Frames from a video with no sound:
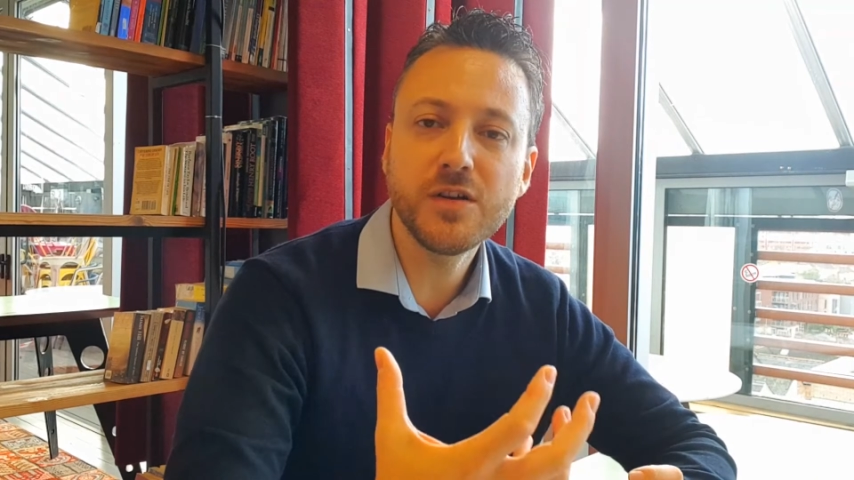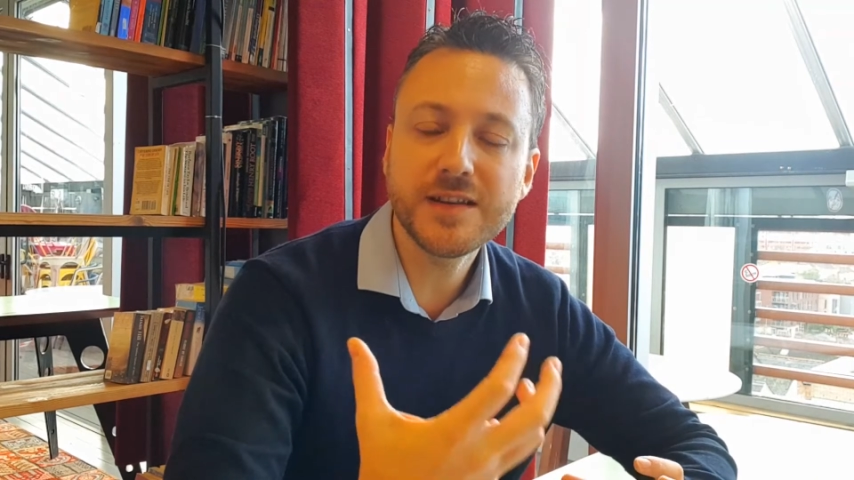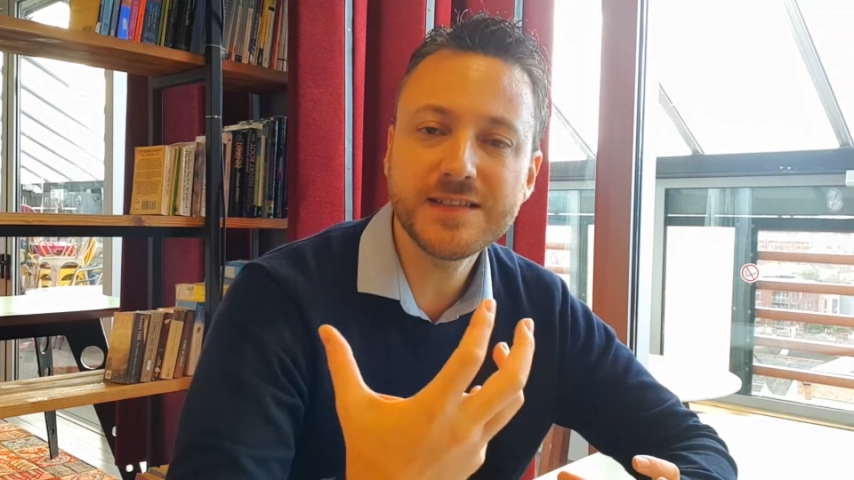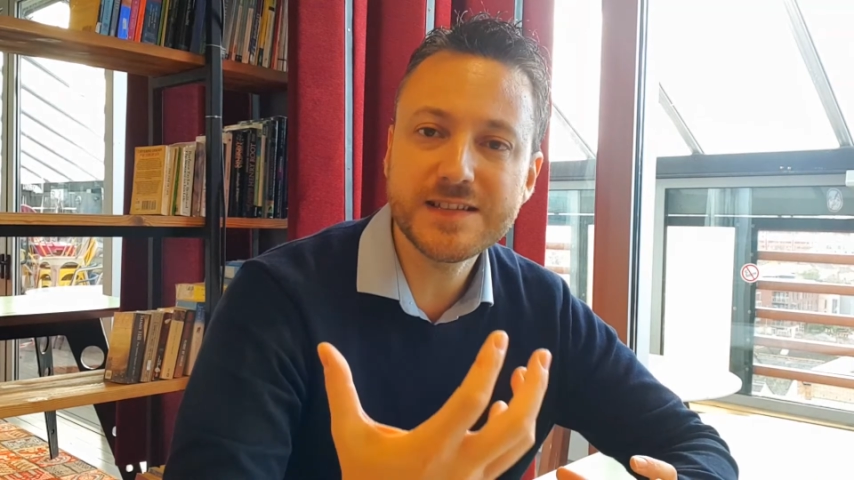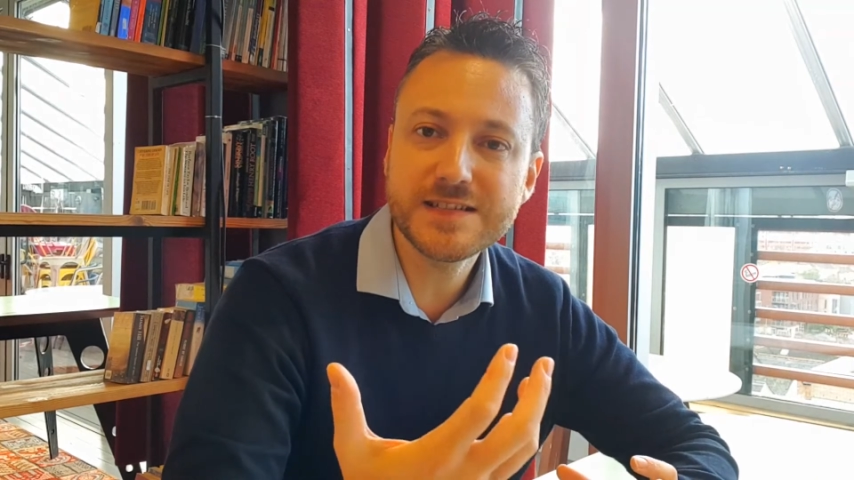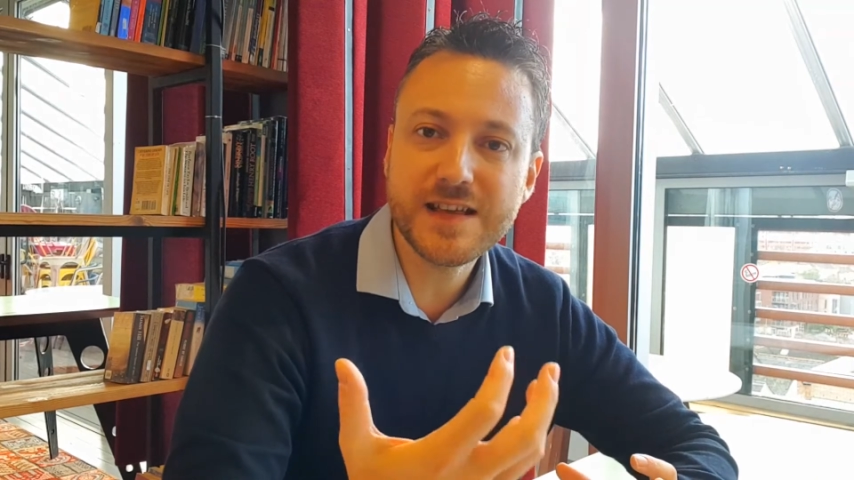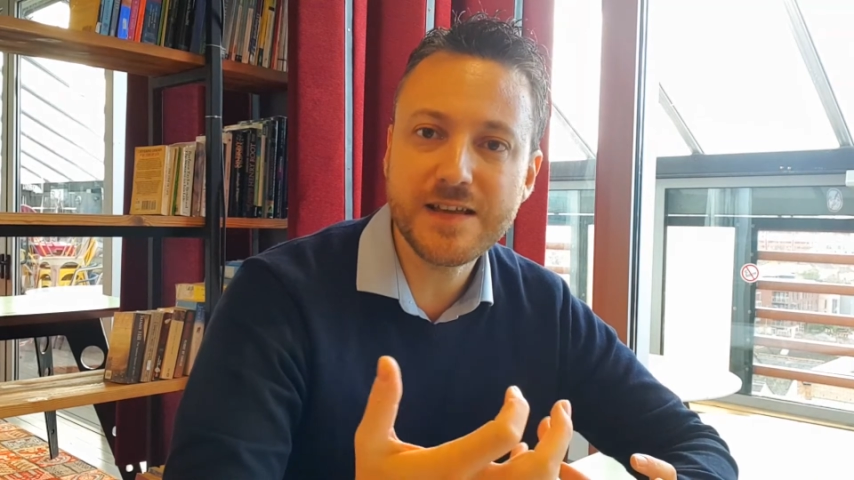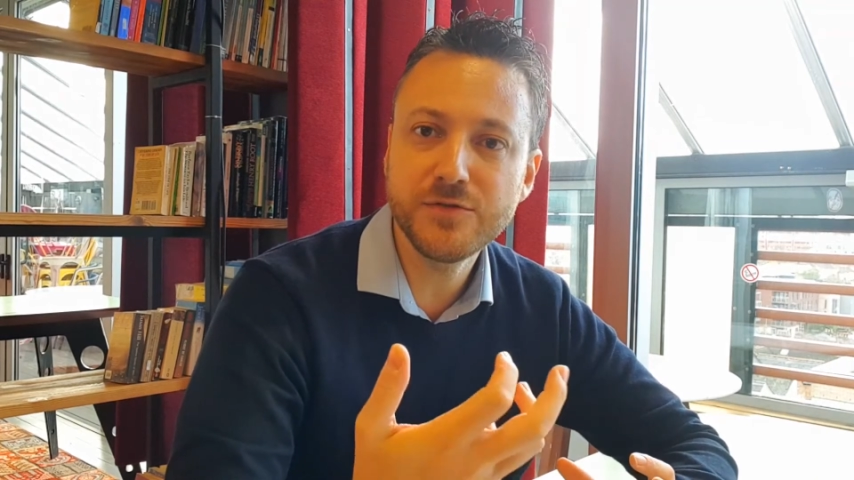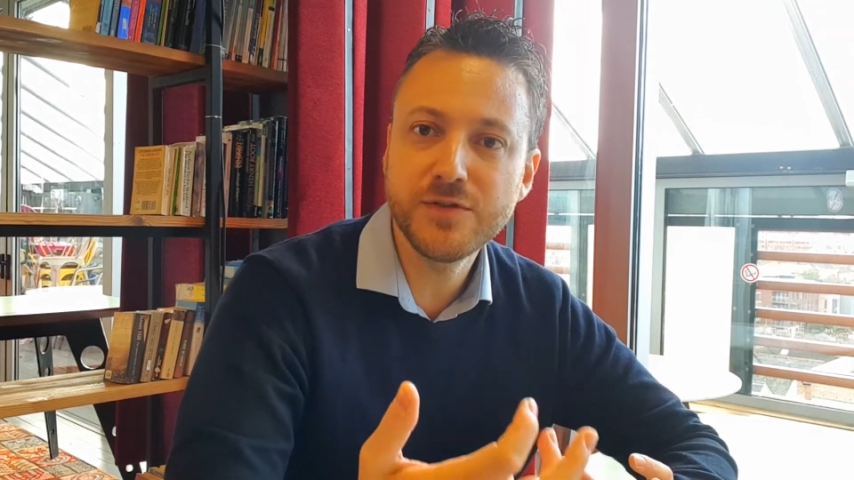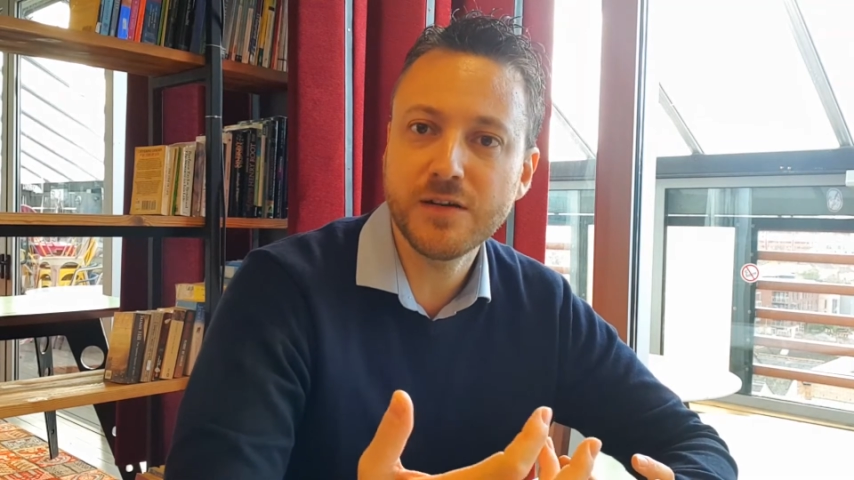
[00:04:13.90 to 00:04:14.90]

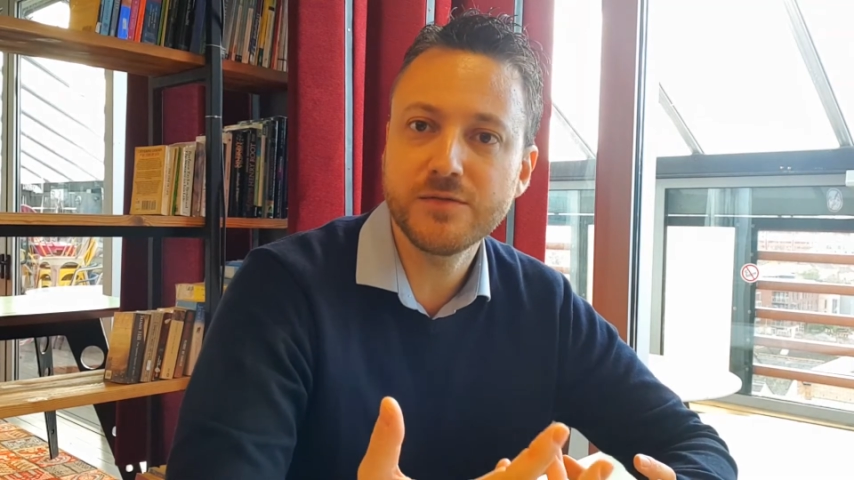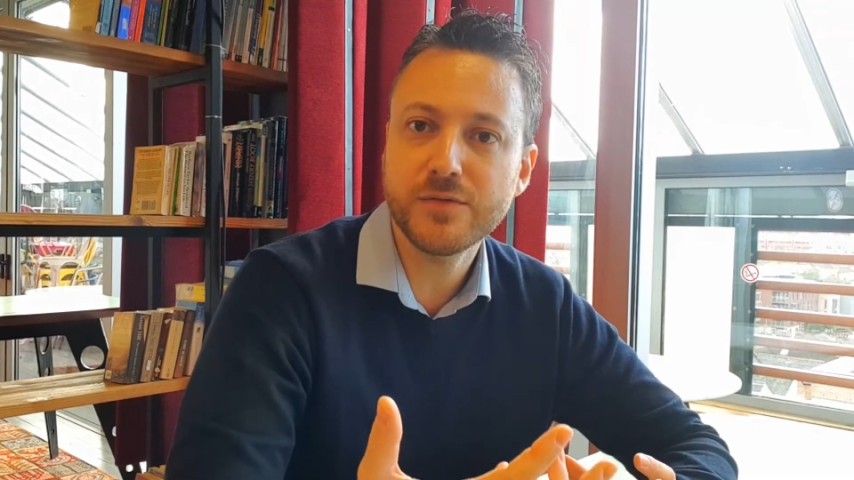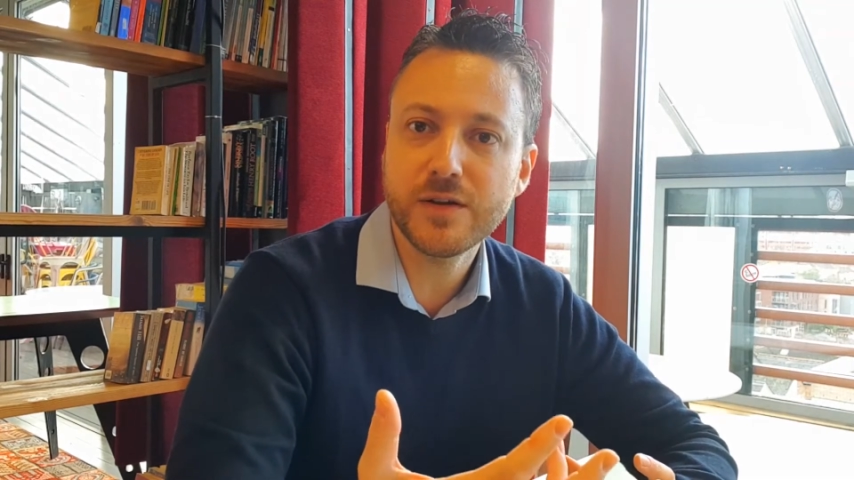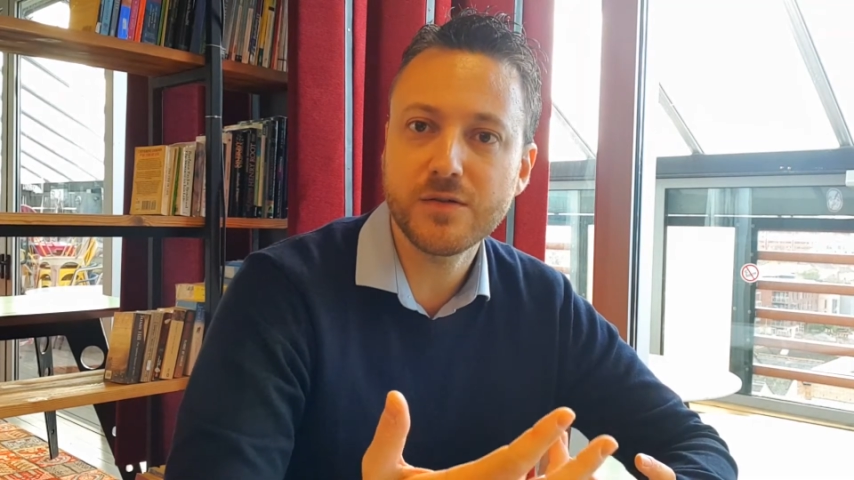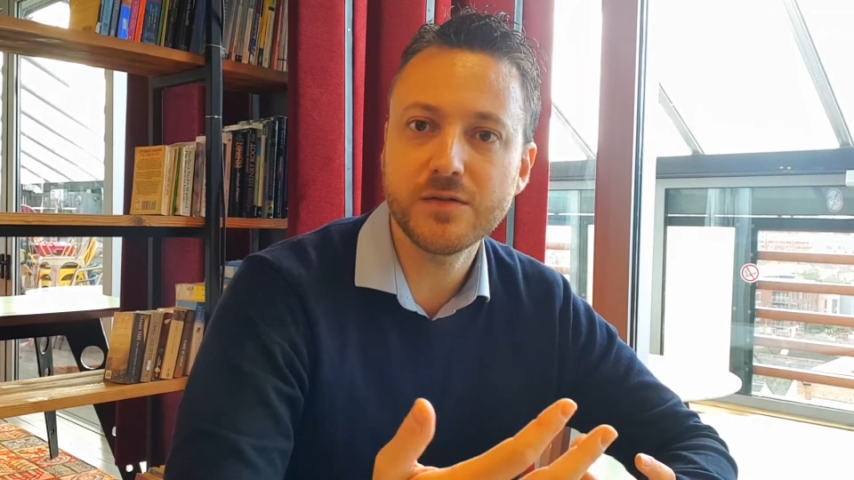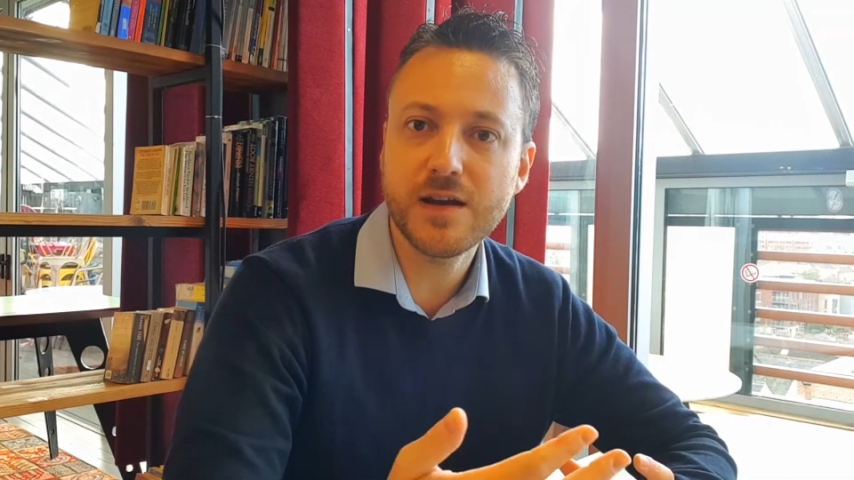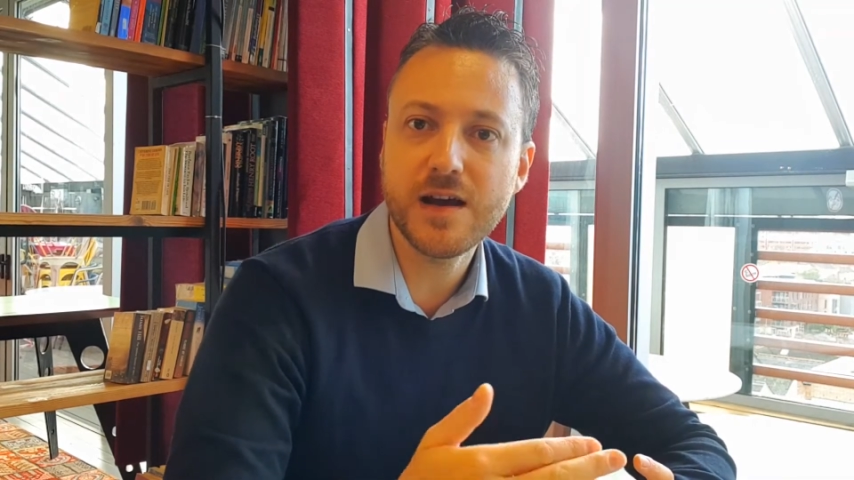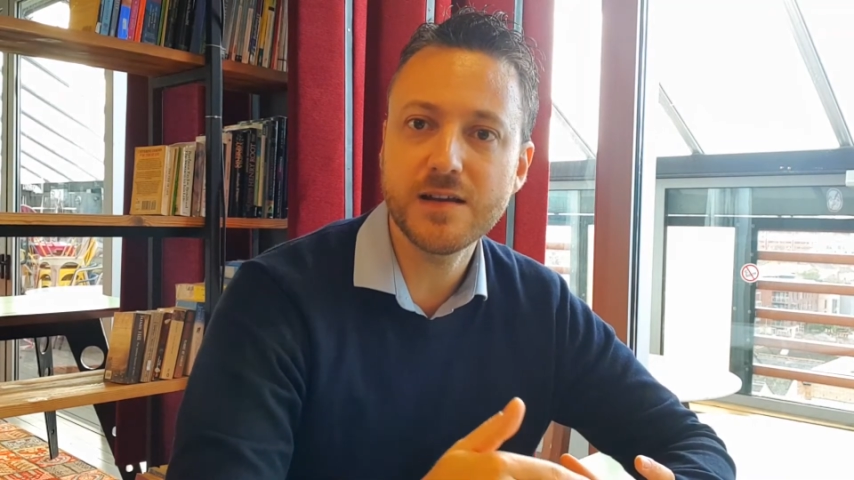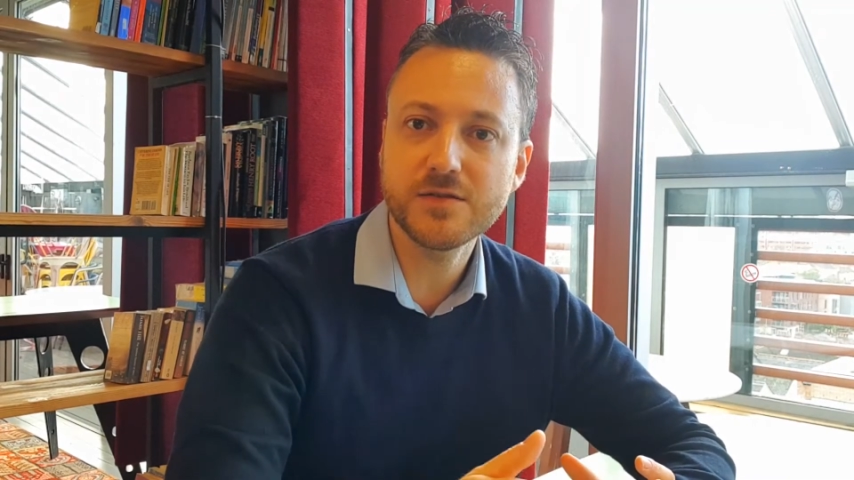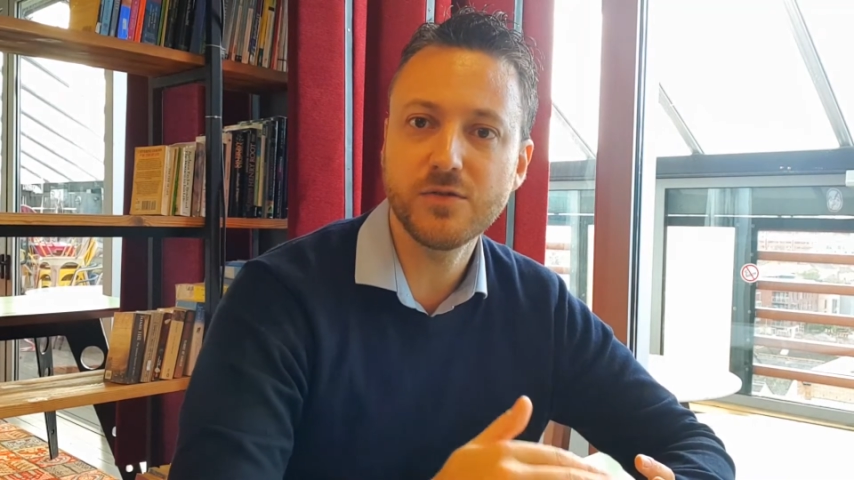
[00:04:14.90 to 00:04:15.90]
understand, you don't
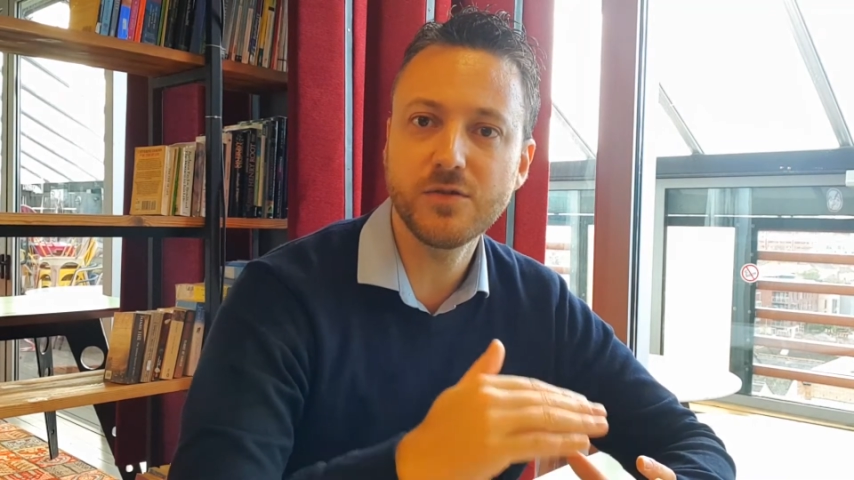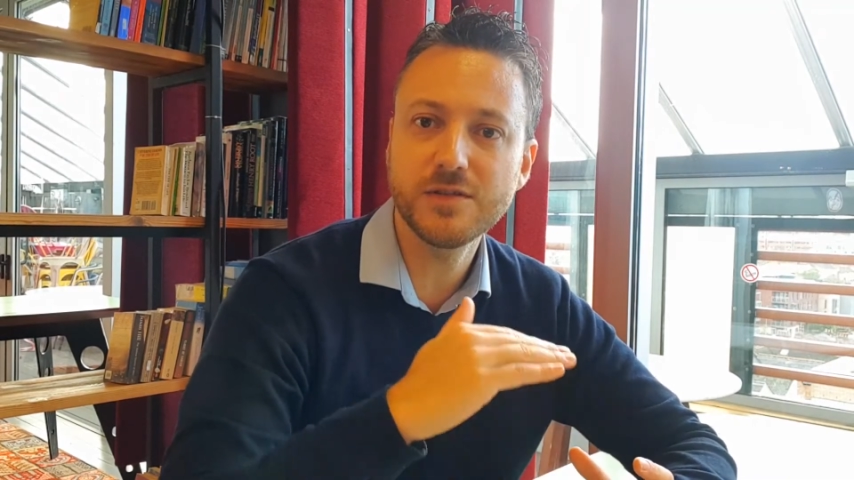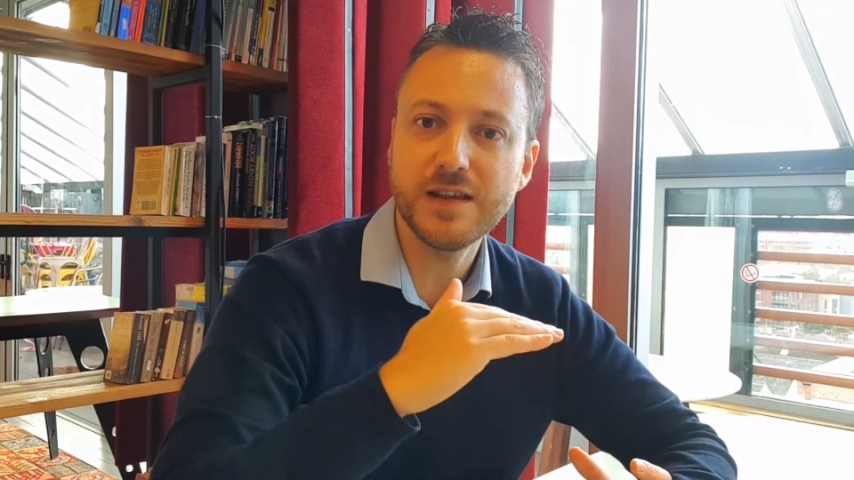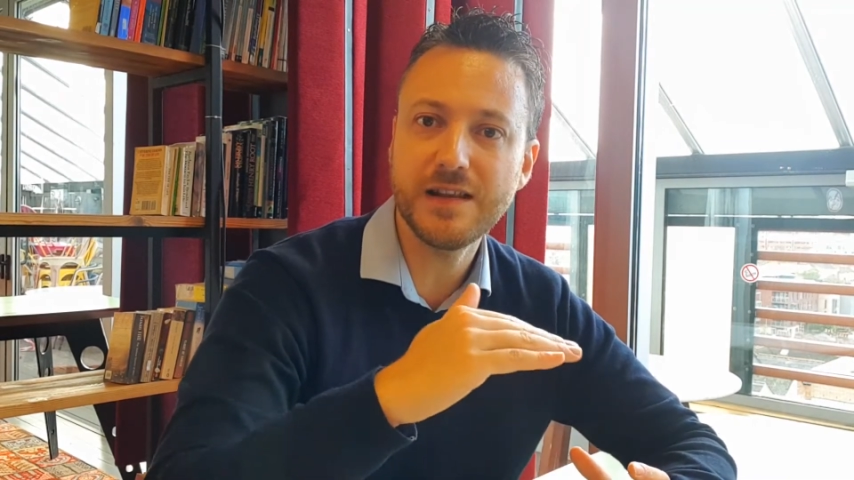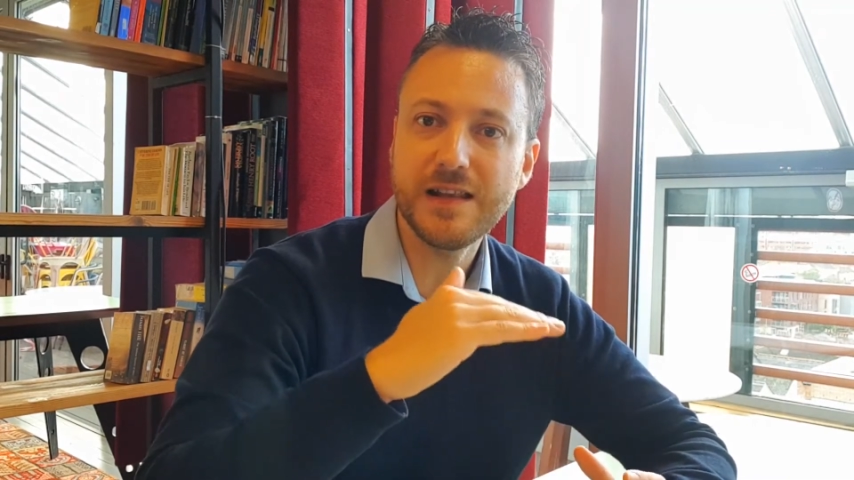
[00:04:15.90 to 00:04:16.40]
recognize all the